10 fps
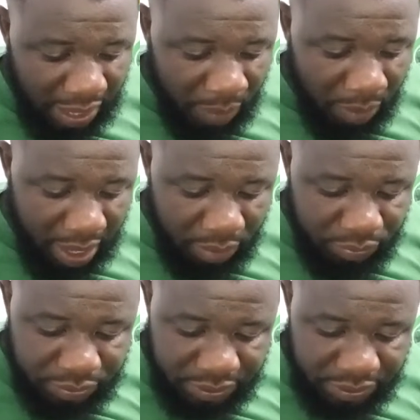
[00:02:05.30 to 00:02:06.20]
our
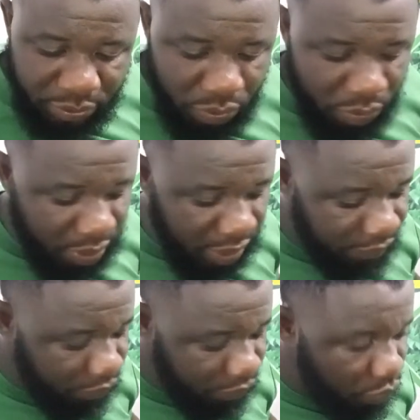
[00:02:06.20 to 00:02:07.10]
houses. So
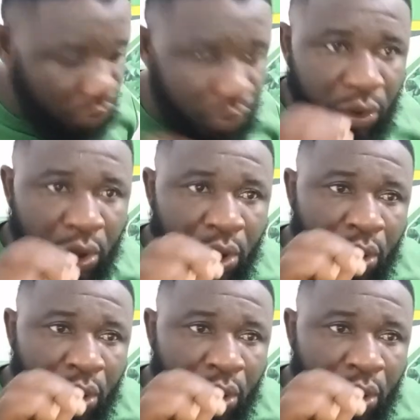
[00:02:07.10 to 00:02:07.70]
if you